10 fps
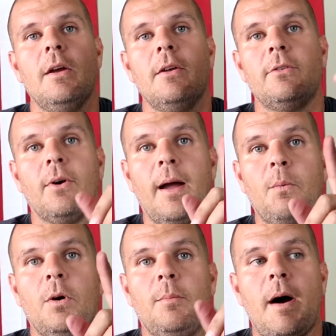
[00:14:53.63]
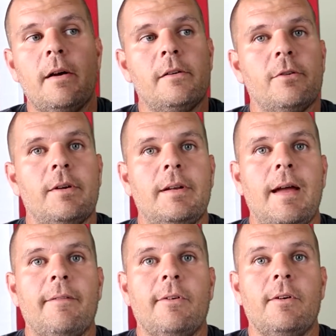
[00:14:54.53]
So I will monitor it
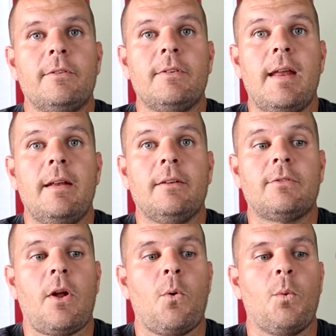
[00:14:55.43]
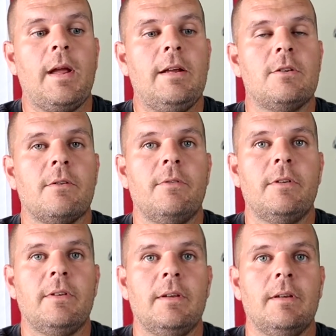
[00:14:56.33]
after its next range
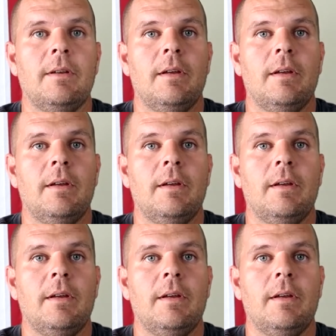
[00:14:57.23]
visit.